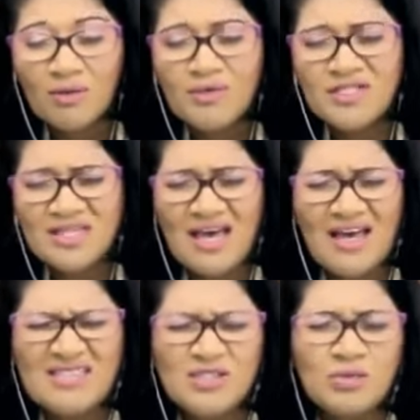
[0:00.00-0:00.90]
we just
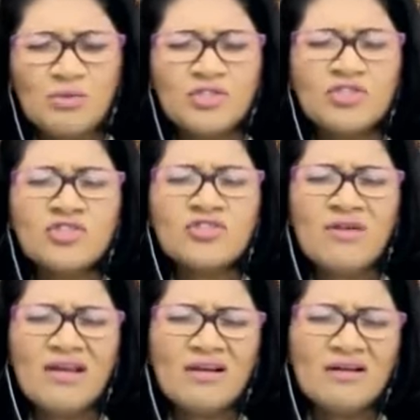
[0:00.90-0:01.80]
ask that you would
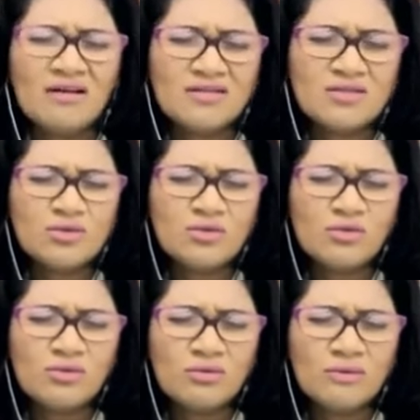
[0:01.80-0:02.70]
strengthen us
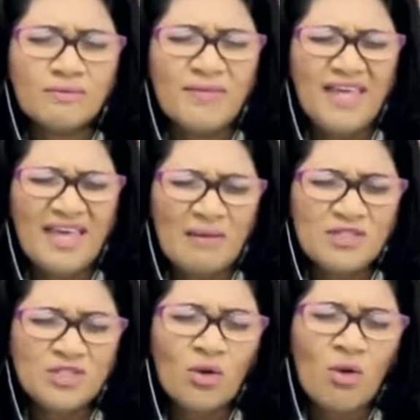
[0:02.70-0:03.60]
to be
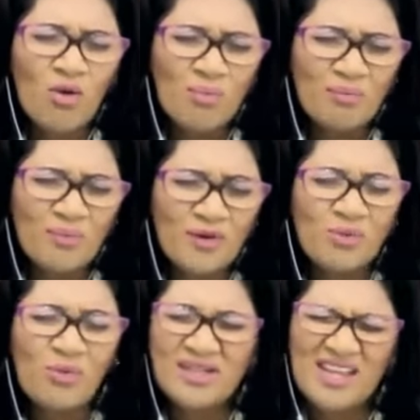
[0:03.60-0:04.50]
able to cope with
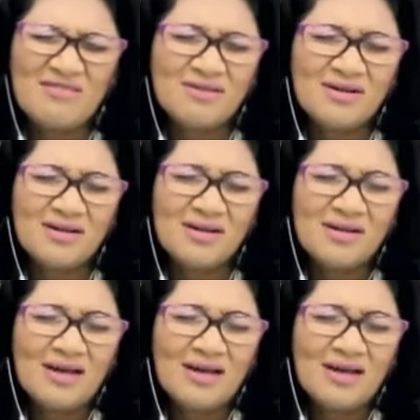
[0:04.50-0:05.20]
whatever